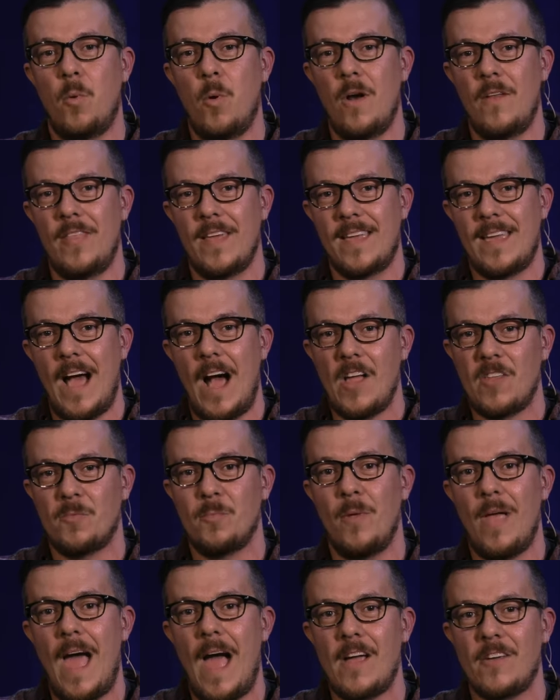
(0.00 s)
where the
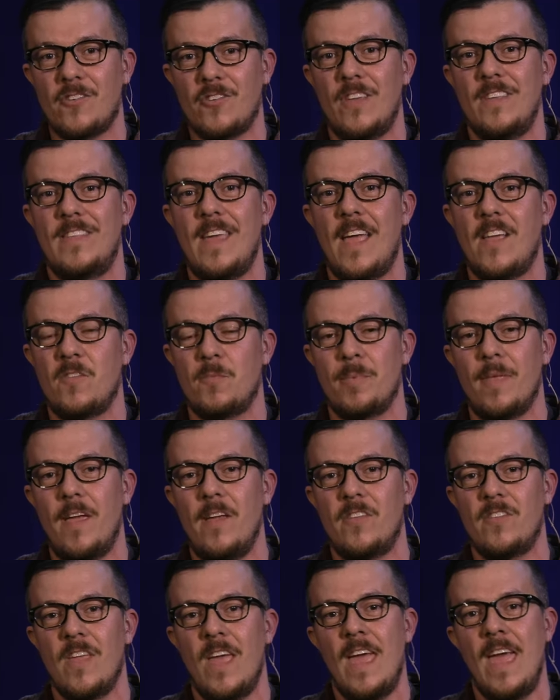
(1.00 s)
gospel actually takes
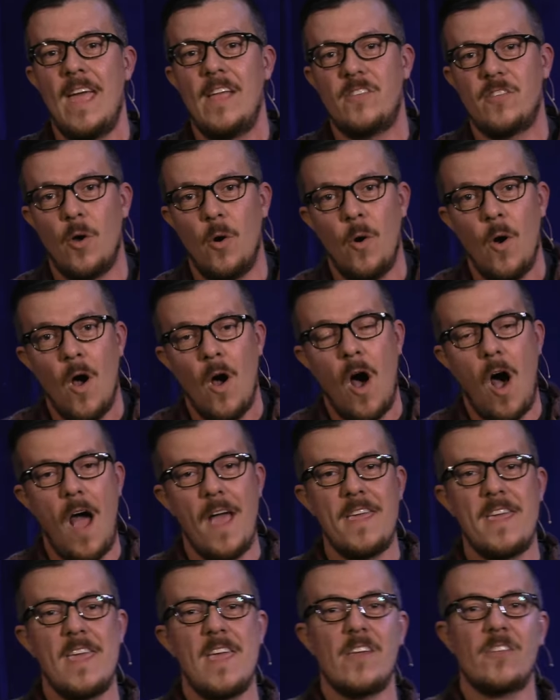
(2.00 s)
place. So uh,
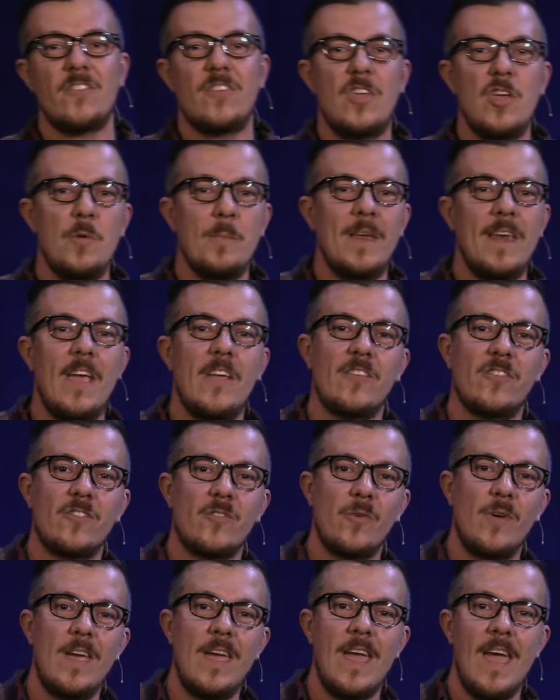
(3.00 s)
his, human
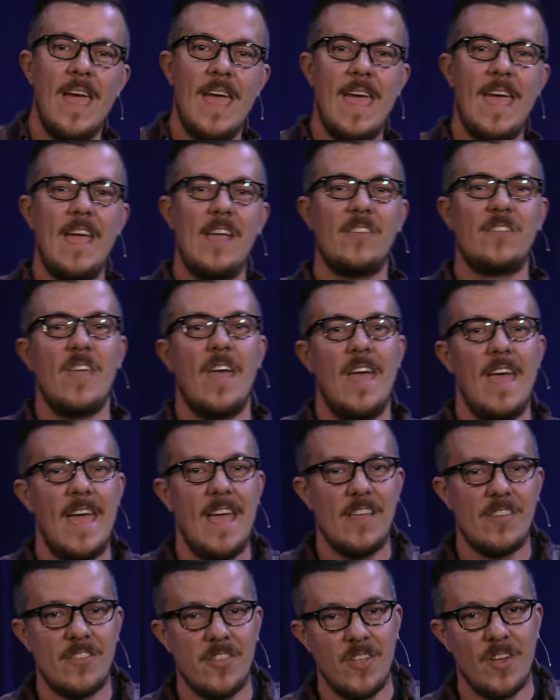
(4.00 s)
history is,
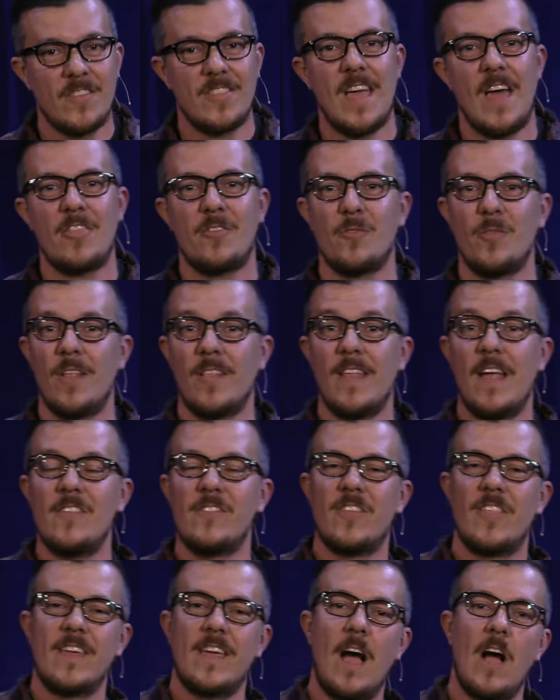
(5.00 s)
is looked at through the
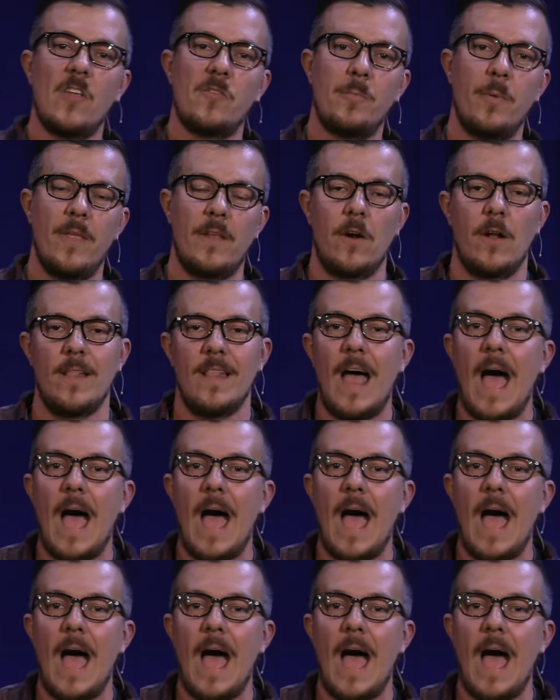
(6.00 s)
lens of the gospel, and our